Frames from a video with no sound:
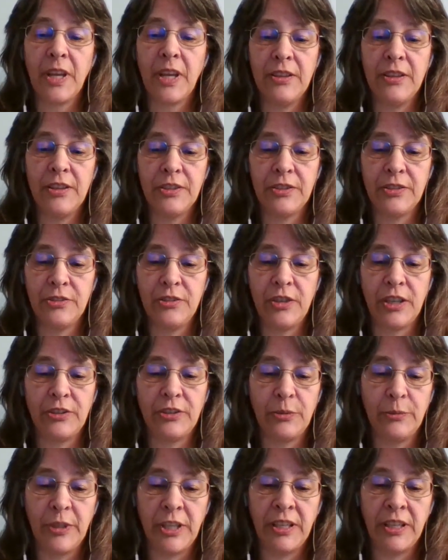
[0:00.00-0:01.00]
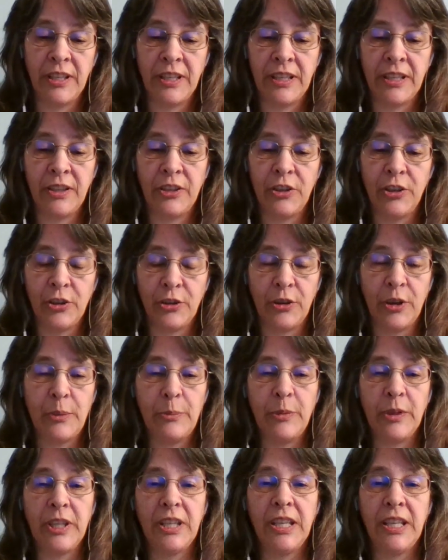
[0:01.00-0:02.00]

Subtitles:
this gentleman in Europe,